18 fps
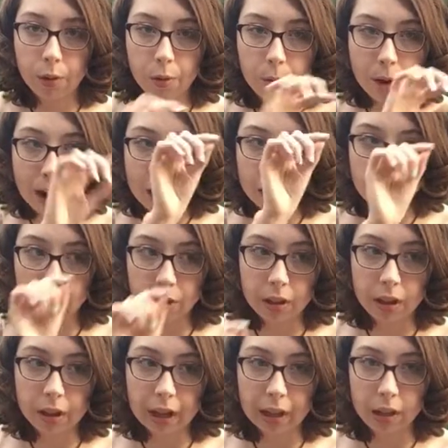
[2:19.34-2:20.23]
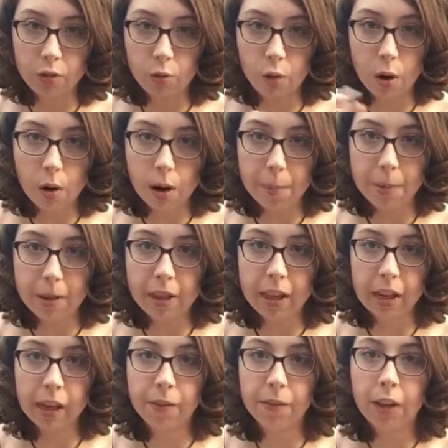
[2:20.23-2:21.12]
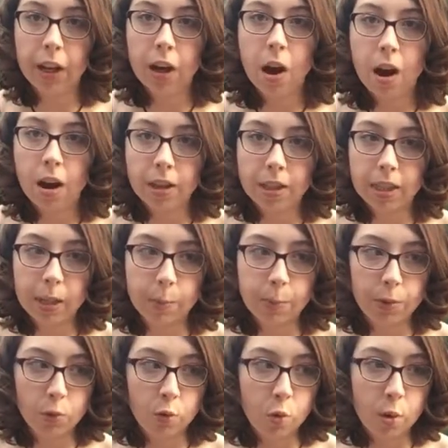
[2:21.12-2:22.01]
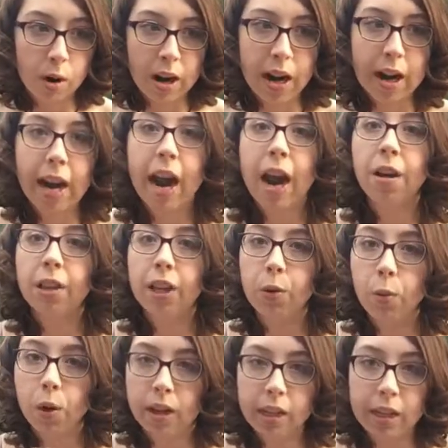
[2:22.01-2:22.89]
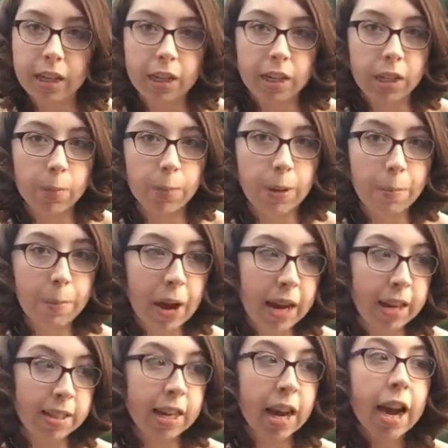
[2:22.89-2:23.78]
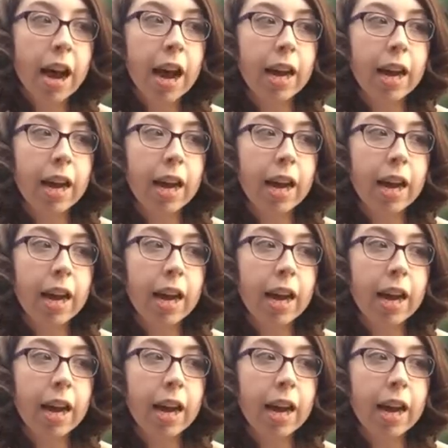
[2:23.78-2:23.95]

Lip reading: actually like draw up and think of the concepts for it and how they want things to be paced.